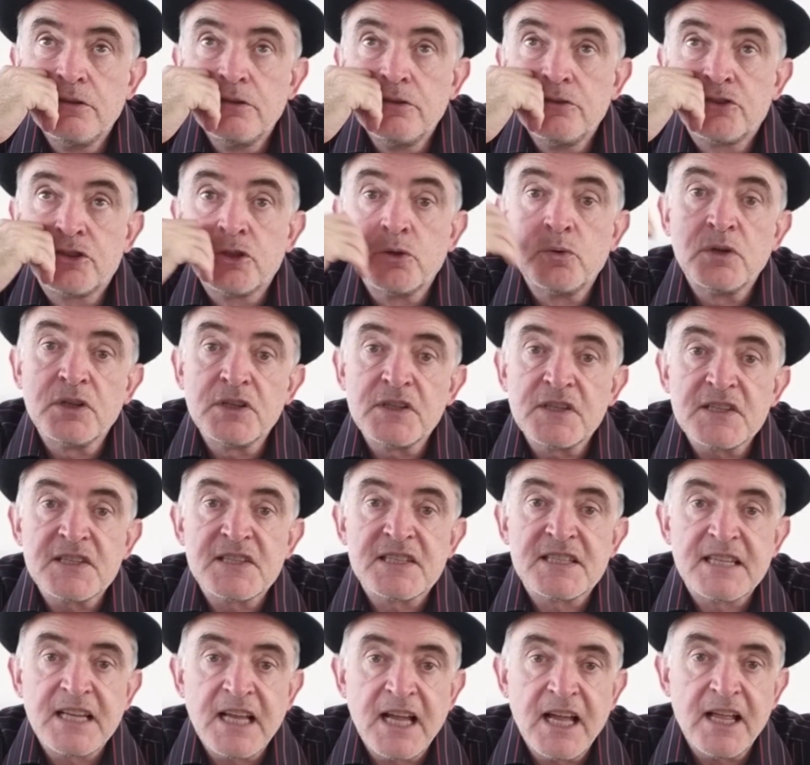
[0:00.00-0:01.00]
to
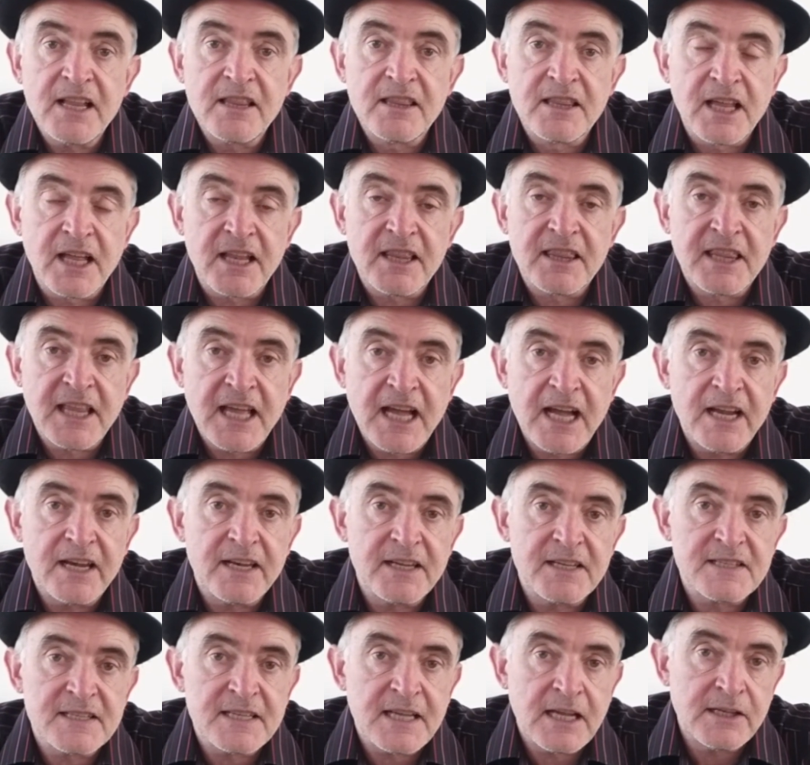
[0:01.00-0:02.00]
understand
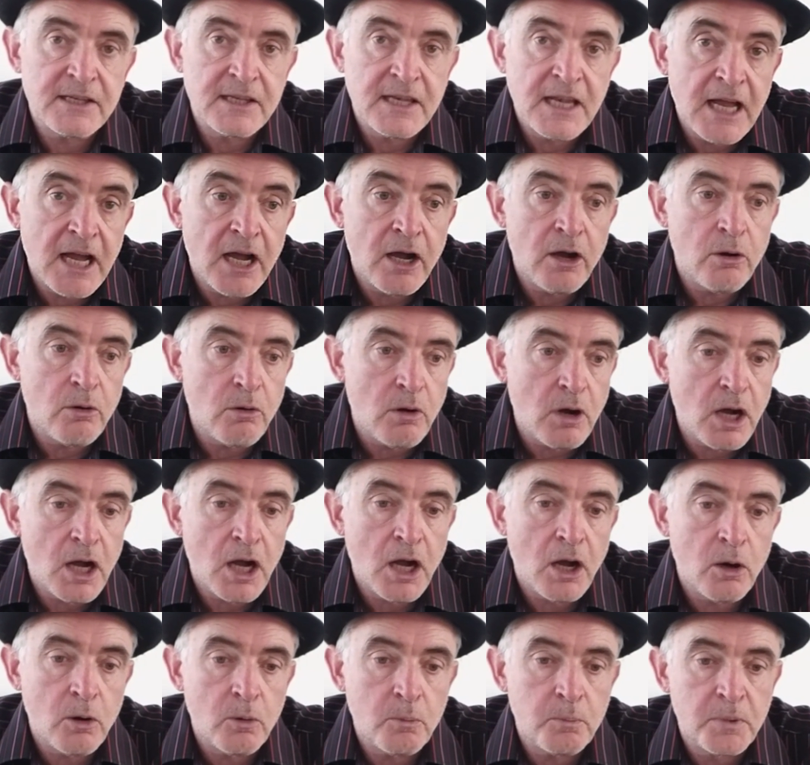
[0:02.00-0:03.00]
that is now
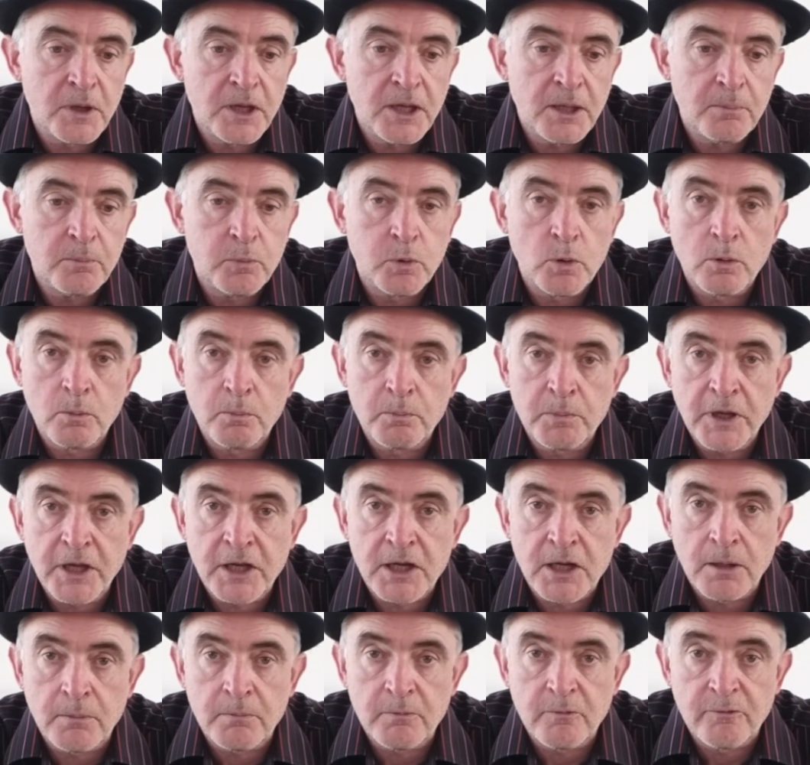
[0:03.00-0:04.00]
how people
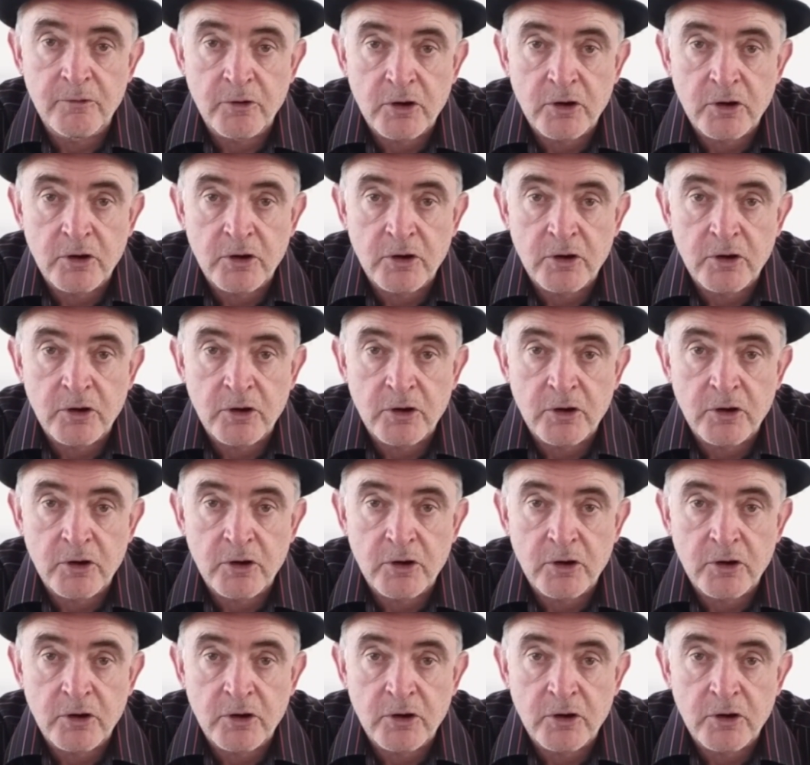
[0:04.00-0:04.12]
pick up